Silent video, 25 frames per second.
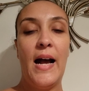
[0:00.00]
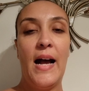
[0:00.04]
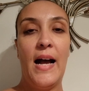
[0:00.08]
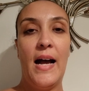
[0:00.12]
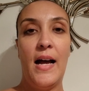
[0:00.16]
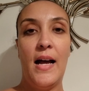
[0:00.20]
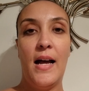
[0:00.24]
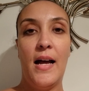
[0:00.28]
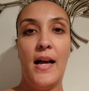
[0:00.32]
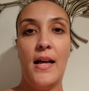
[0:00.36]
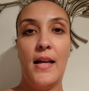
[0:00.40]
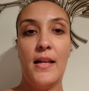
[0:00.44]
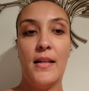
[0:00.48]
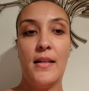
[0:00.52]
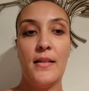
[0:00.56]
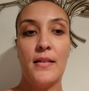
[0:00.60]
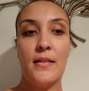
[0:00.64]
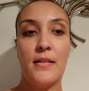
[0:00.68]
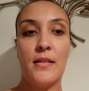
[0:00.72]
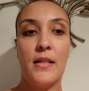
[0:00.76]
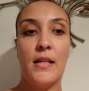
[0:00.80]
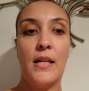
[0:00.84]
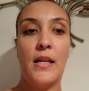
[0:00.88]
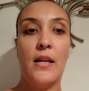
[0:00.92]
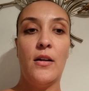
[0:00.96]

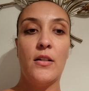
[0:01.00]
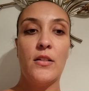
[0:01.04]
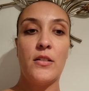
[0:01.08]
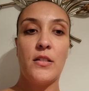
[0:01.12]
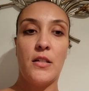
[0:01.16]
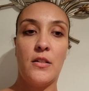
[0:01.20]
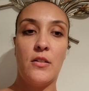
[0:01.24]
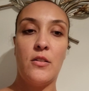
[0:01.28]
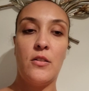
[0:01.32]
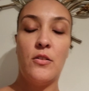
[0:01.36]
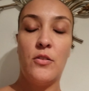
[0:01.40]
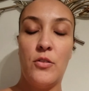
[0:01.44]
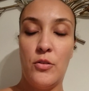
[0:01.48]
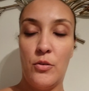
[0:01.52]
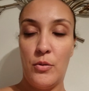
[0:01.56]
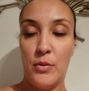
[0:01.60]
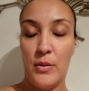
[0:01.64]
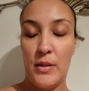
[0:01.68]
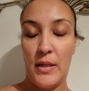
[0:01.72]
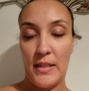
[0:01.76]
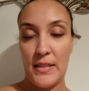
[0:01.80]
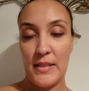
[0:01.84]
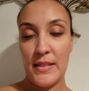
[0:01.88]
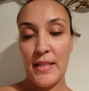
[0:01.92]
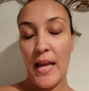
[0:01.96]
and he asked her to do
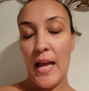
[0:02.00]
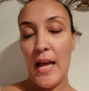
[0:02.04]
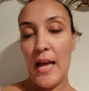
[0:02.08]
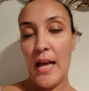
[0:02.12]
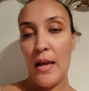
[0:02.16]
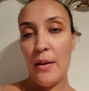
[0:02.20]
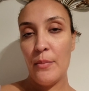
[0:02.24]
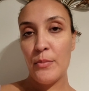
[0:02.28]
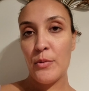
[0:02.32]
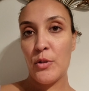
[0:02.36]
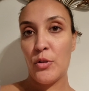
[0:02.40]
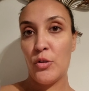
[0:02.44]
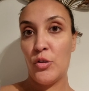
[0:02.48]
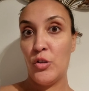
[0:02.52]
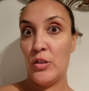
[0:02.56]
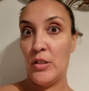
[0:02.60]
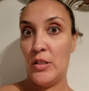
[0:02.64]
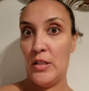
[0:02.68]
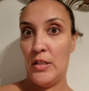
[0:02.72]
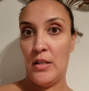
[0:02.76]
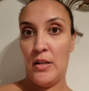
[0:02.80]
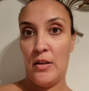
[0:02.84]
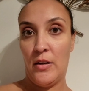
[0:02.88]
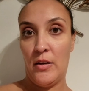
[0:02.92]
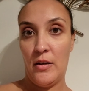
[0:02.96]
an exam. So she
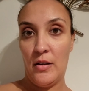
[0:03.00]
did